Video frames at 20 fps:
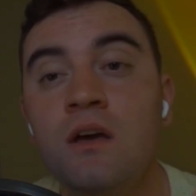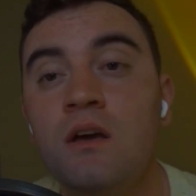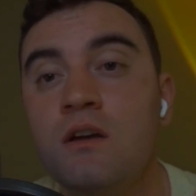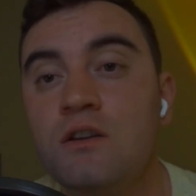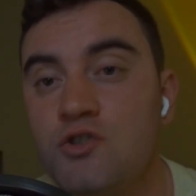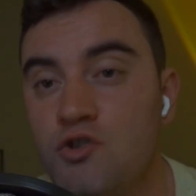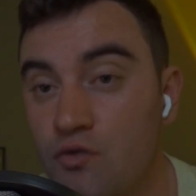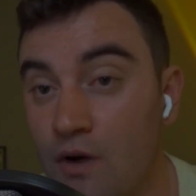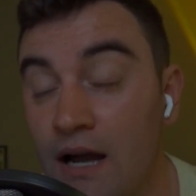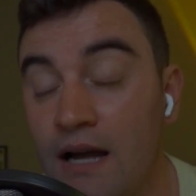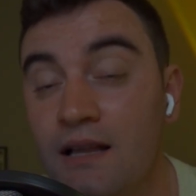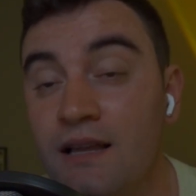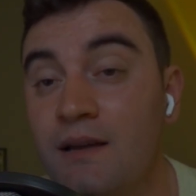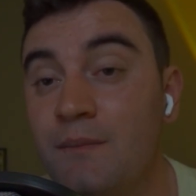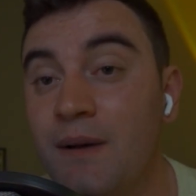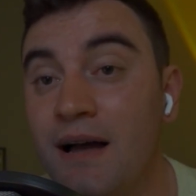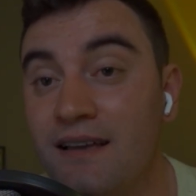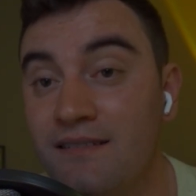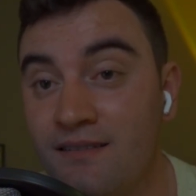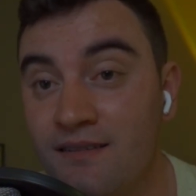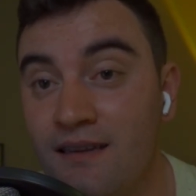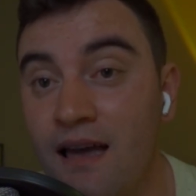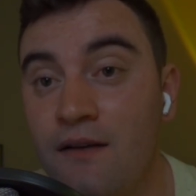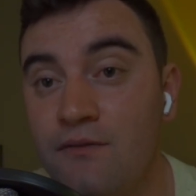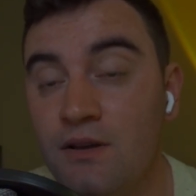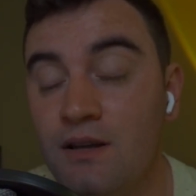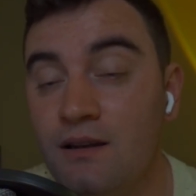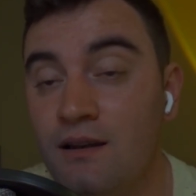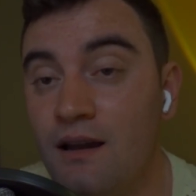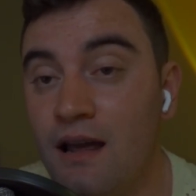trailing by
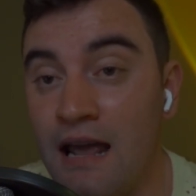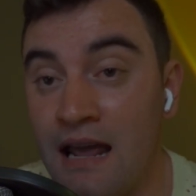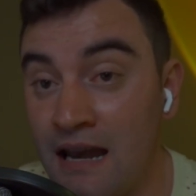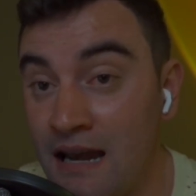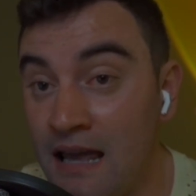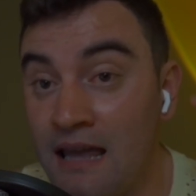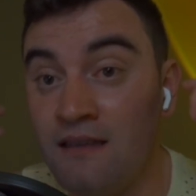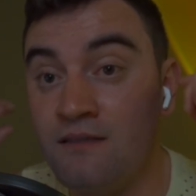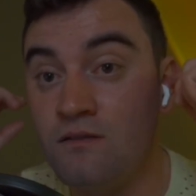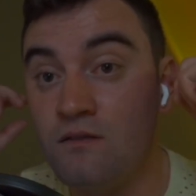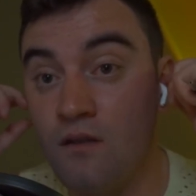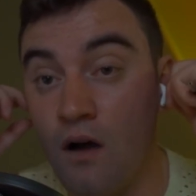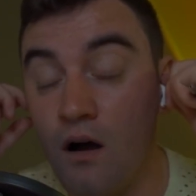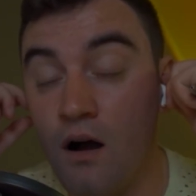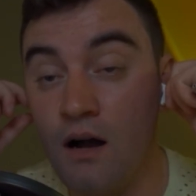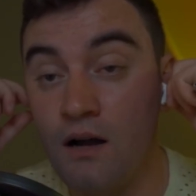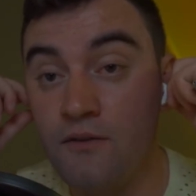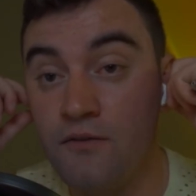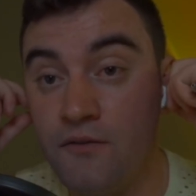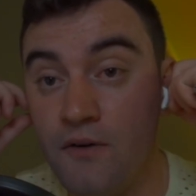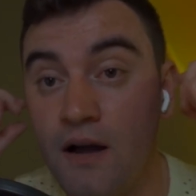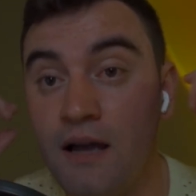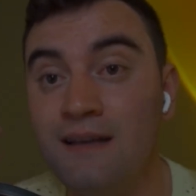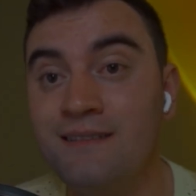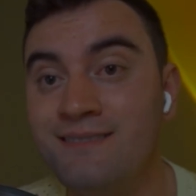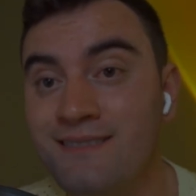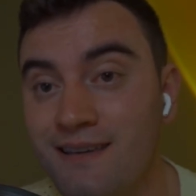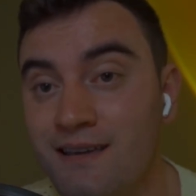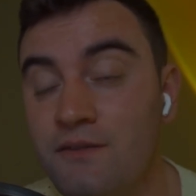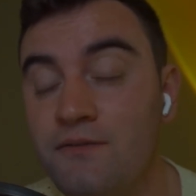7 in a
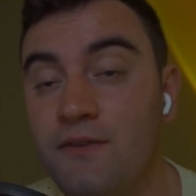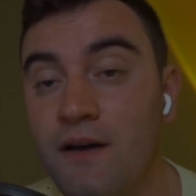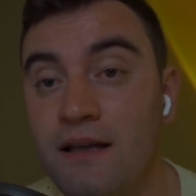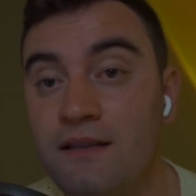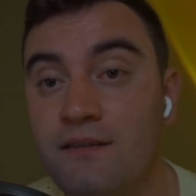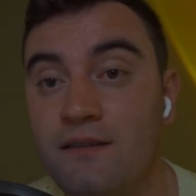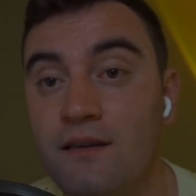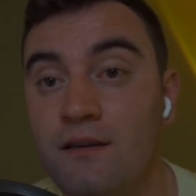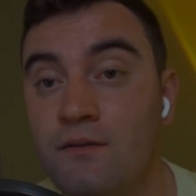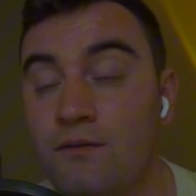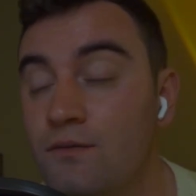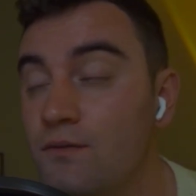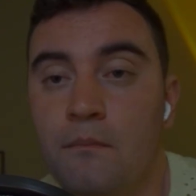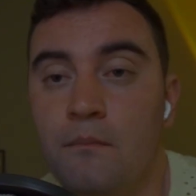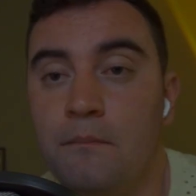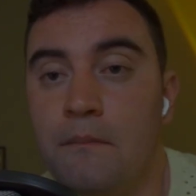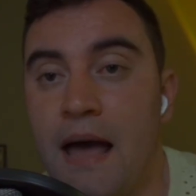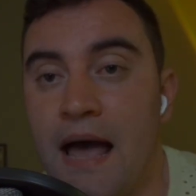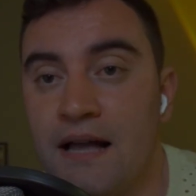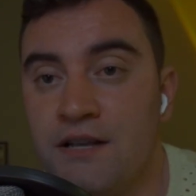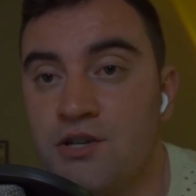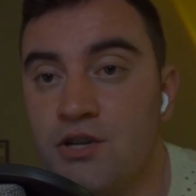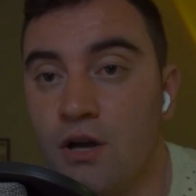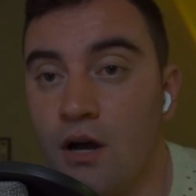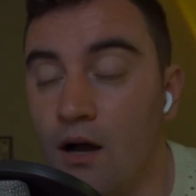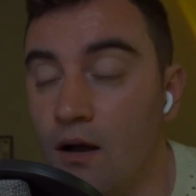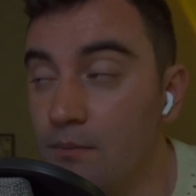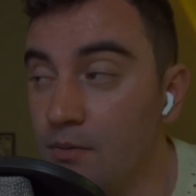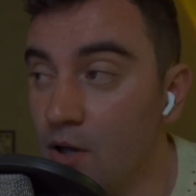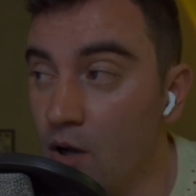dogfight defensive
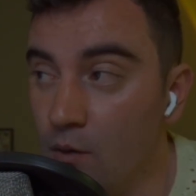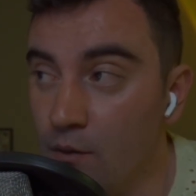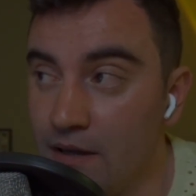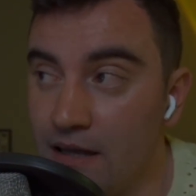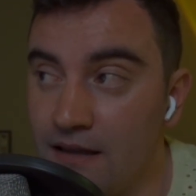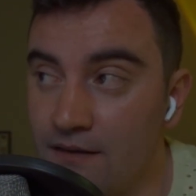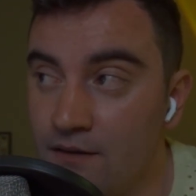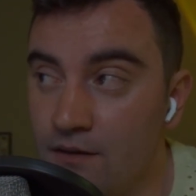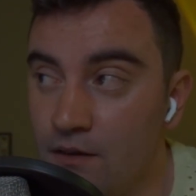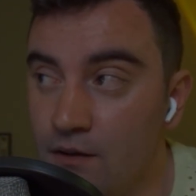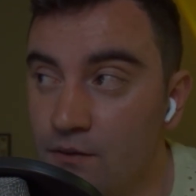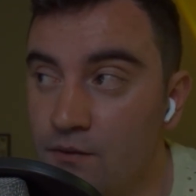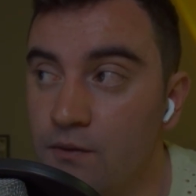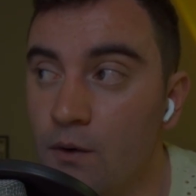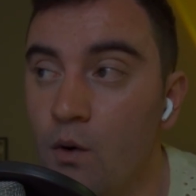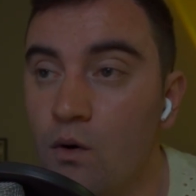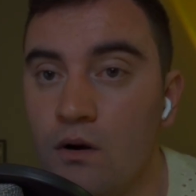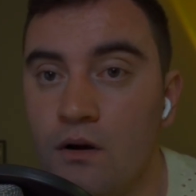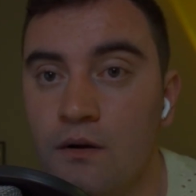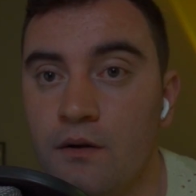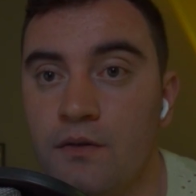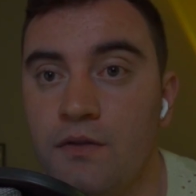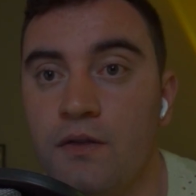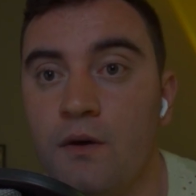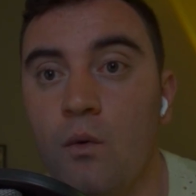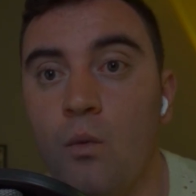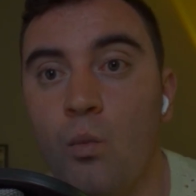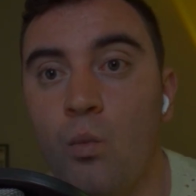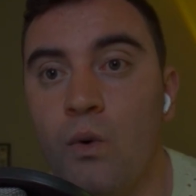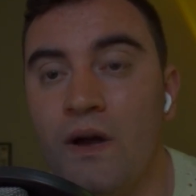matchup going into the fourth,
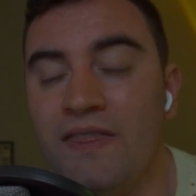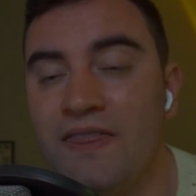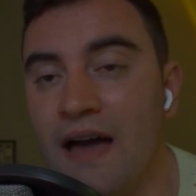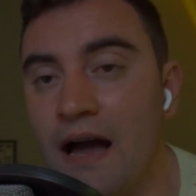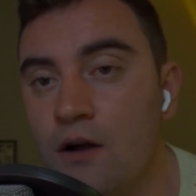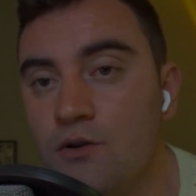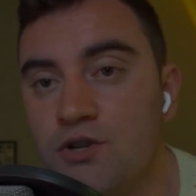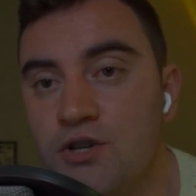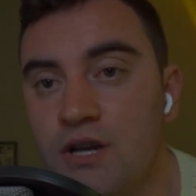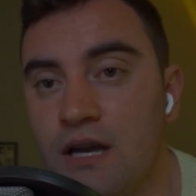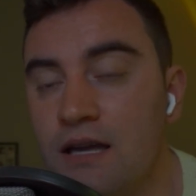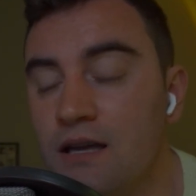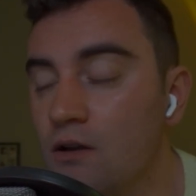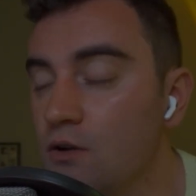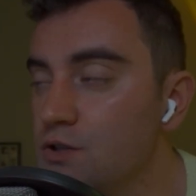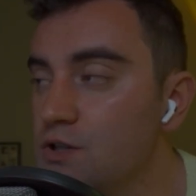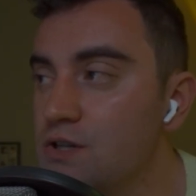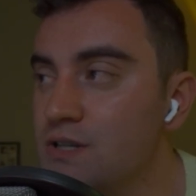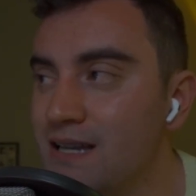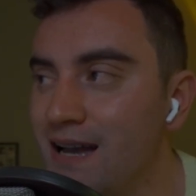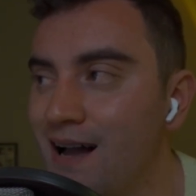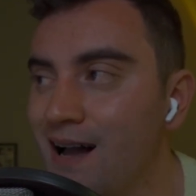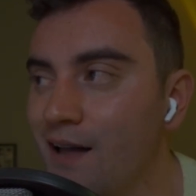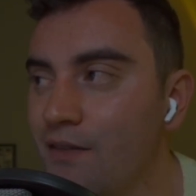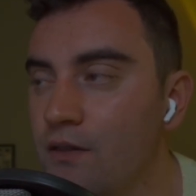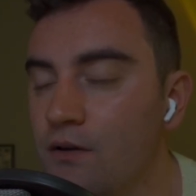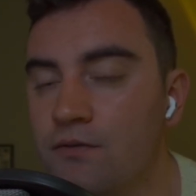without Shai Gilgeous on the